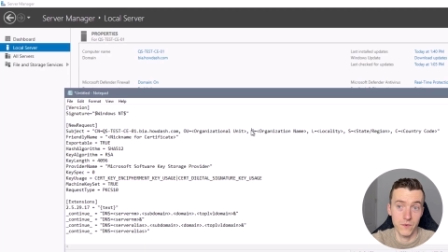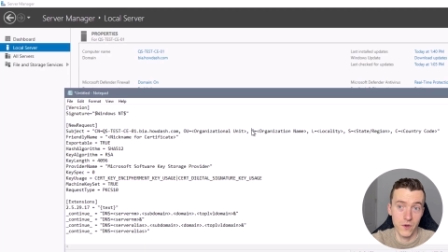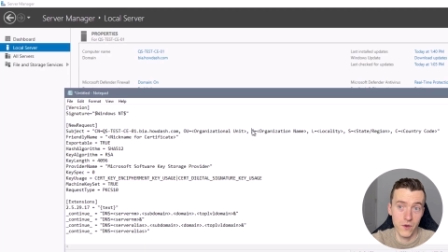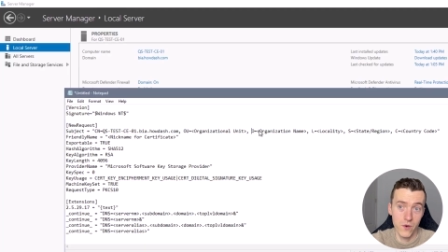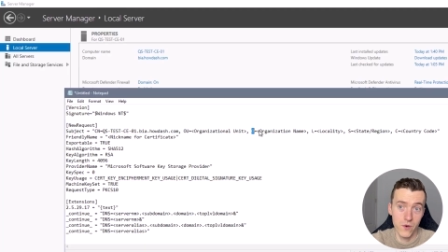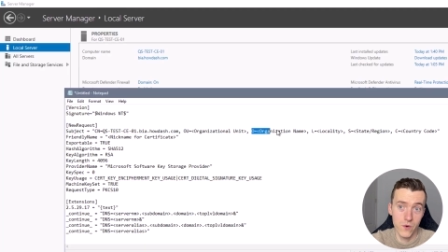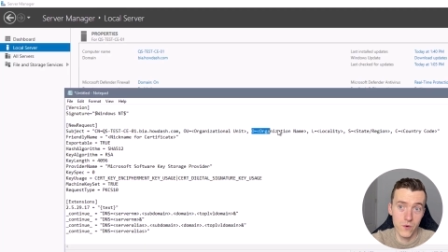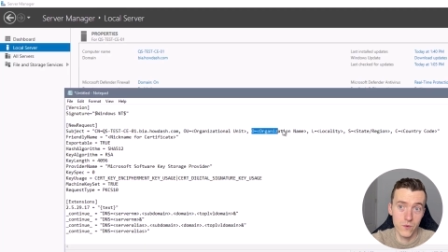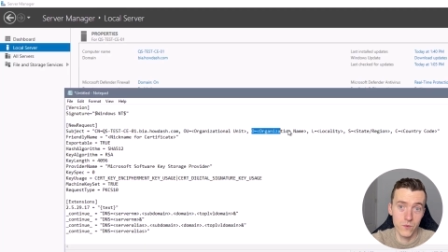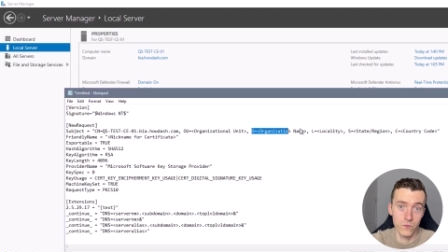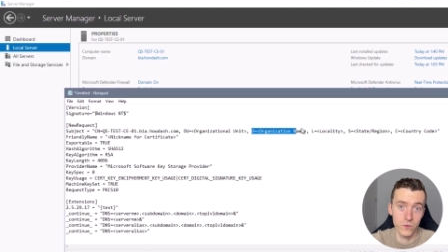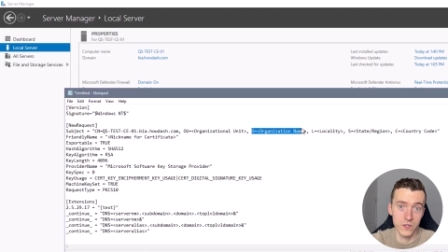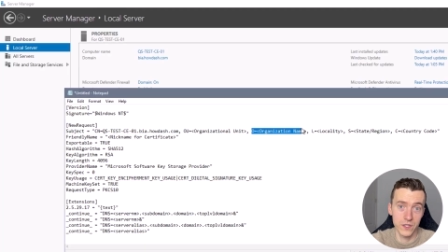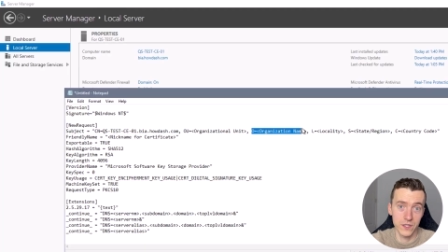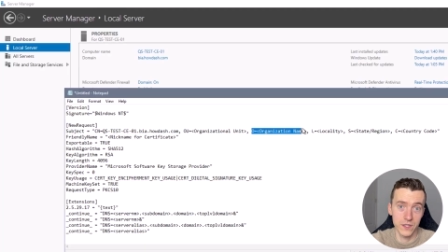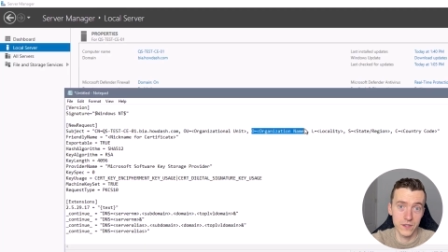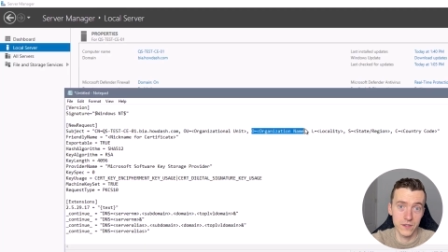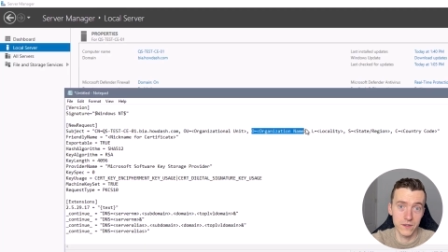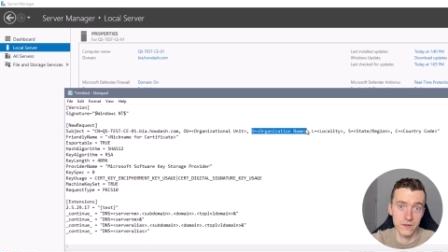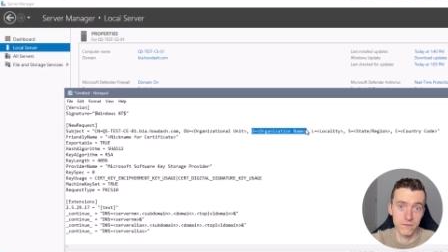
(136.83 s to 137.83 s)
O, which
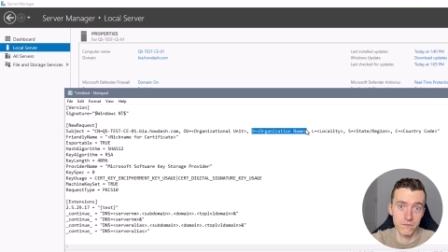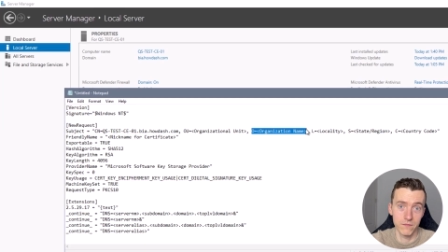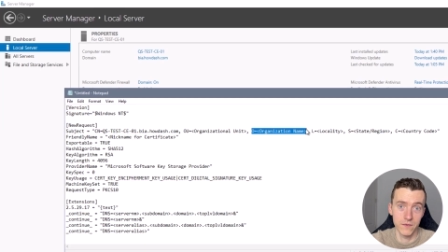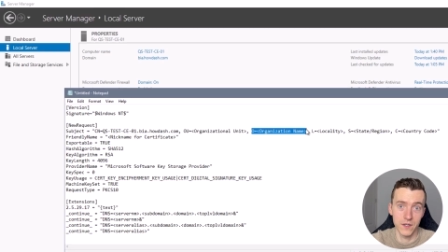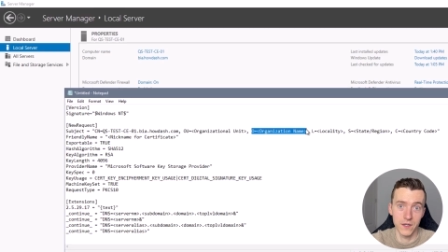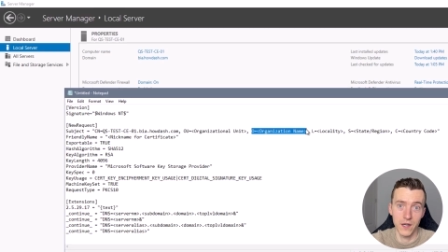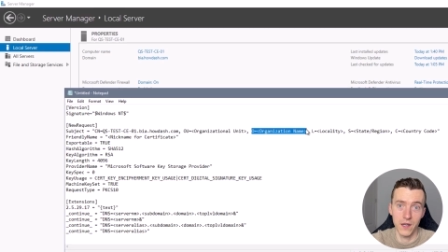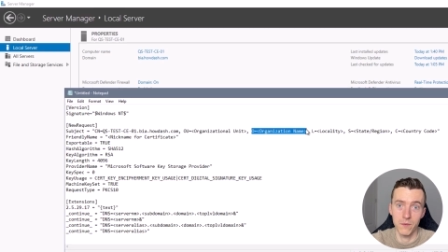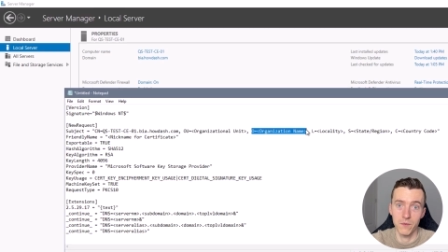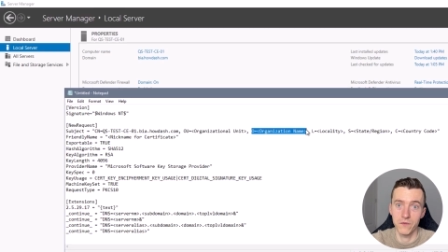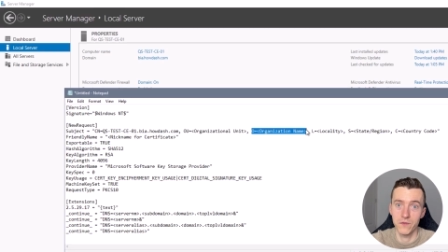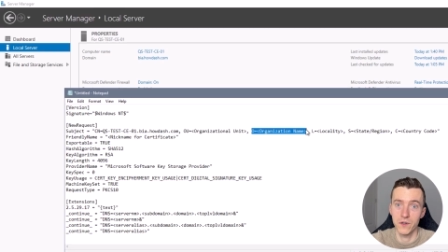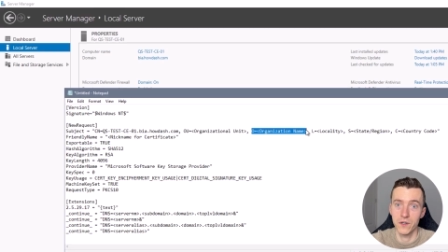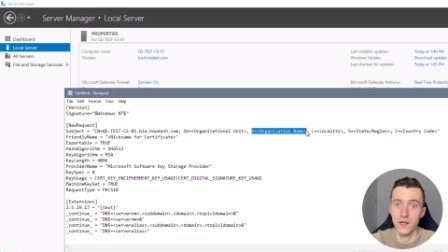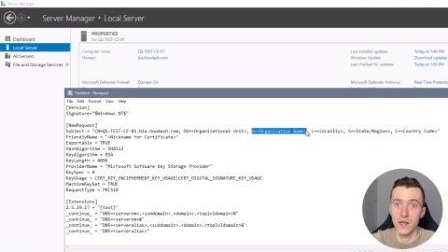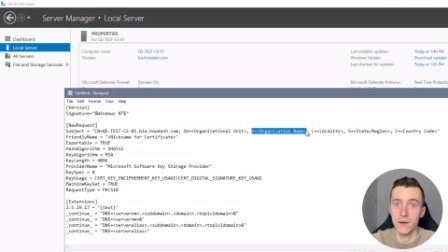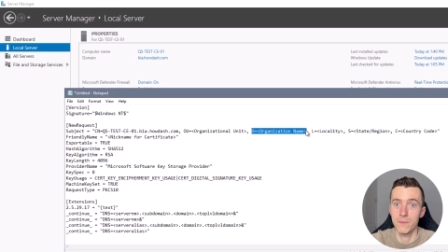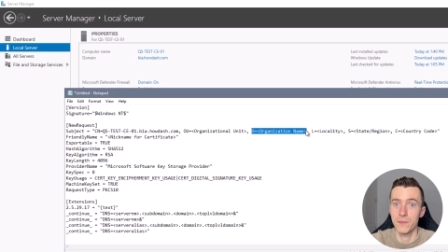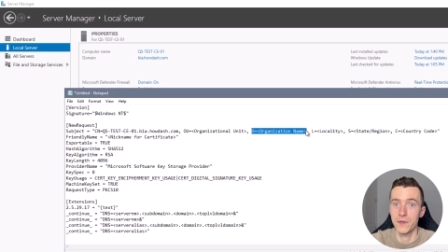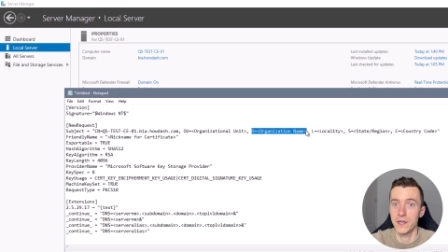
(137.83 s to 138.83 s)
is the name of your
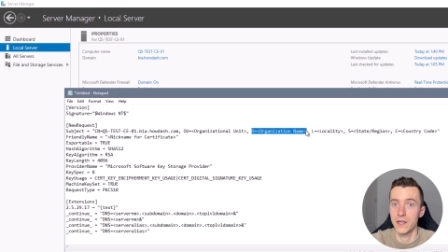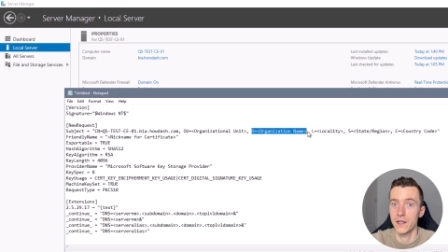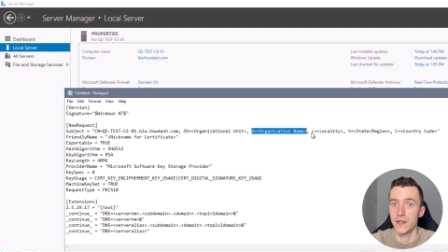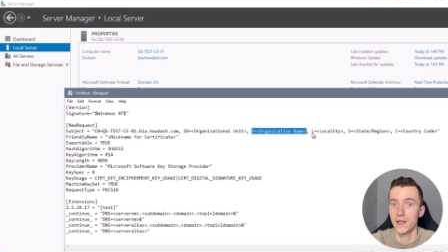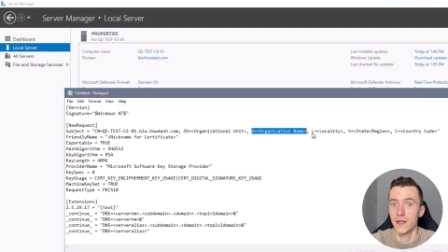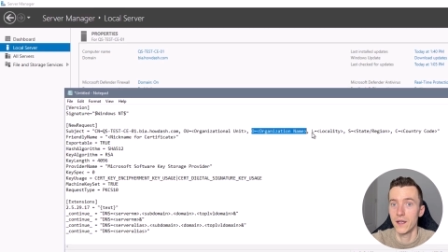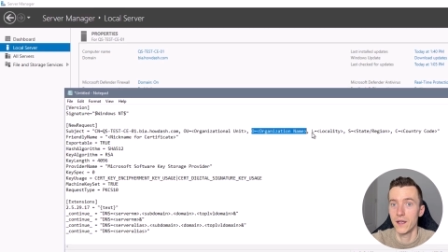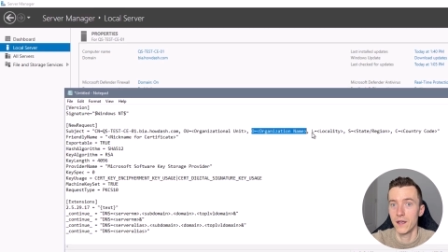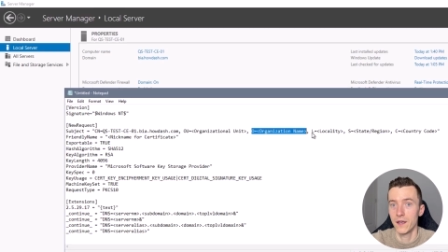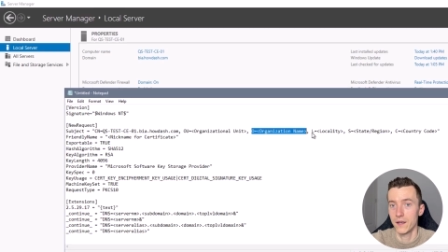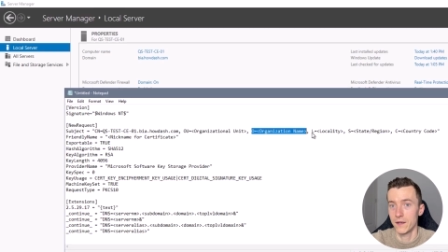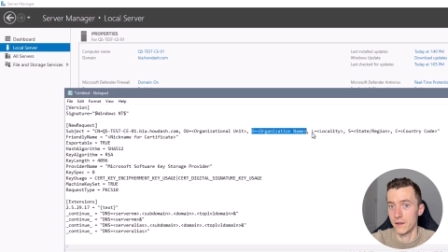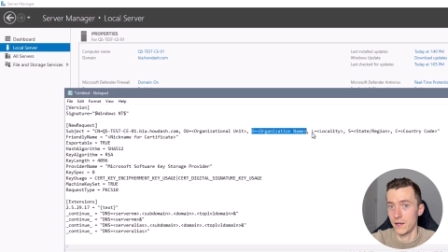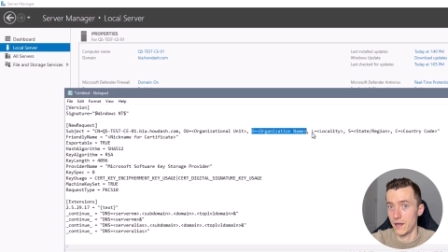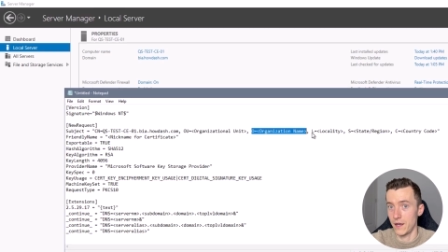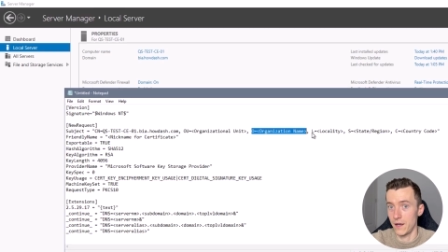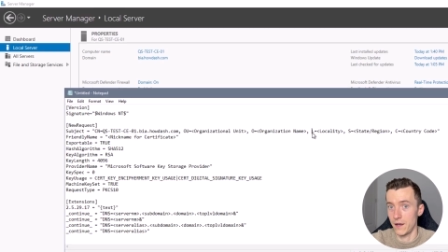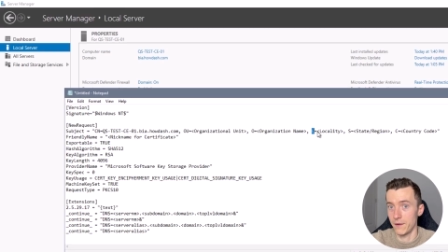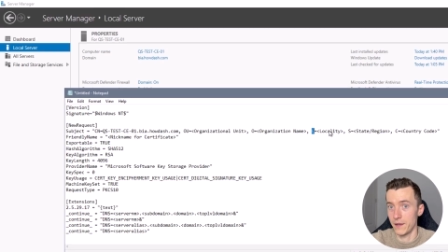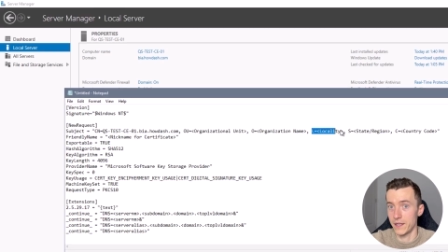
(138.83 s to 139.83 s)
company,
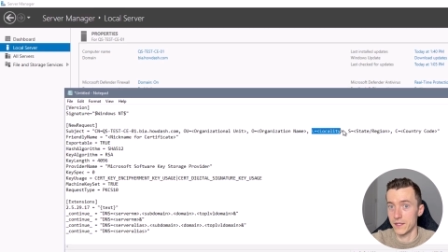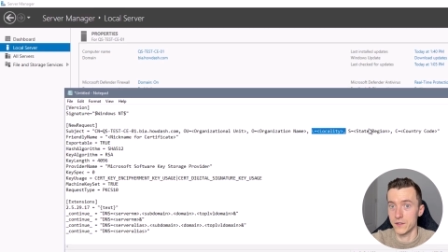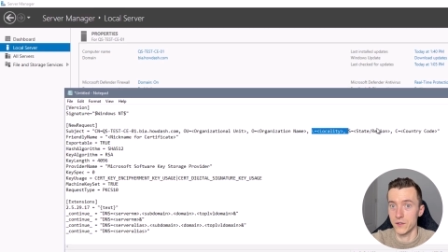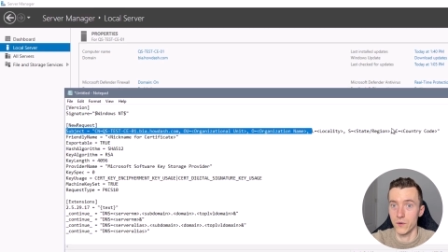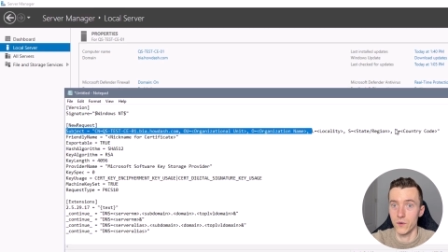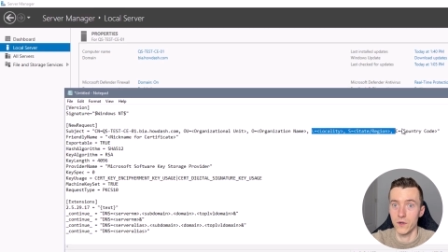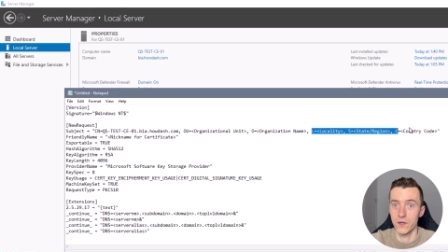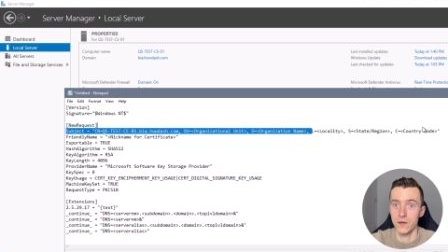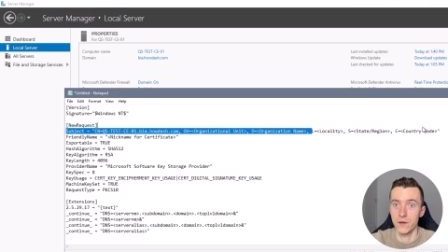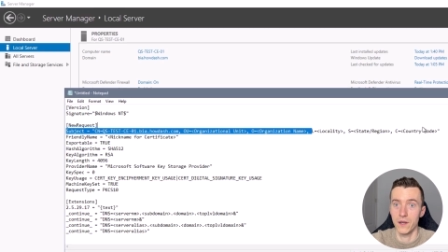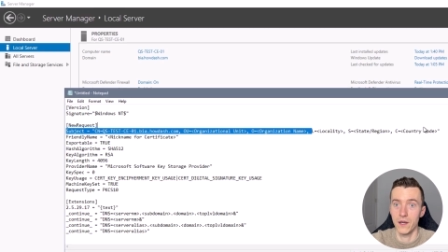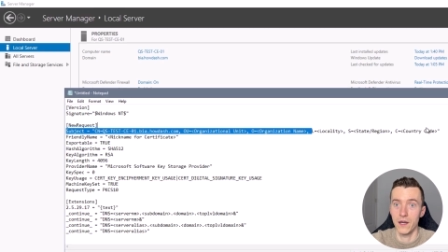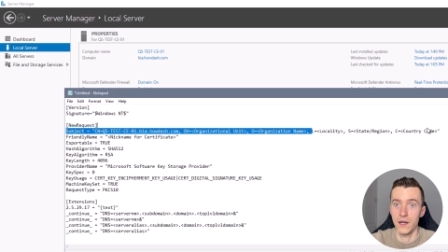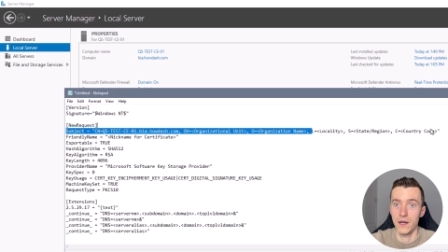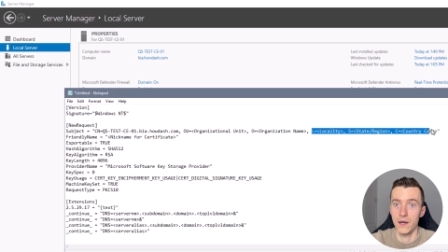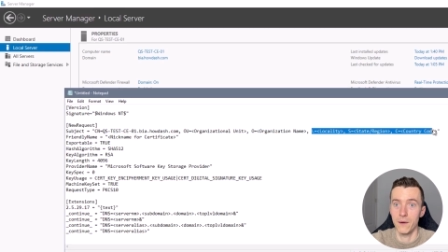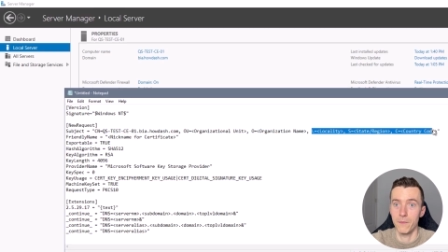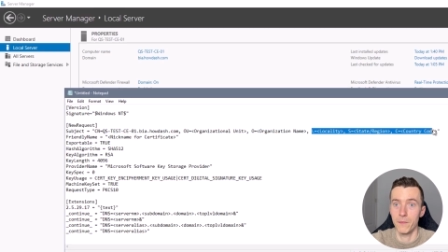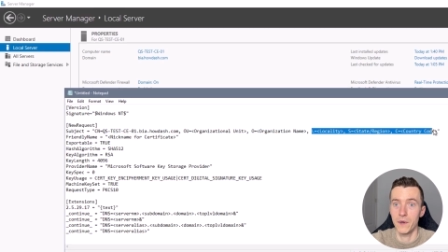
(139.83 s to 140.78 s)
and so on.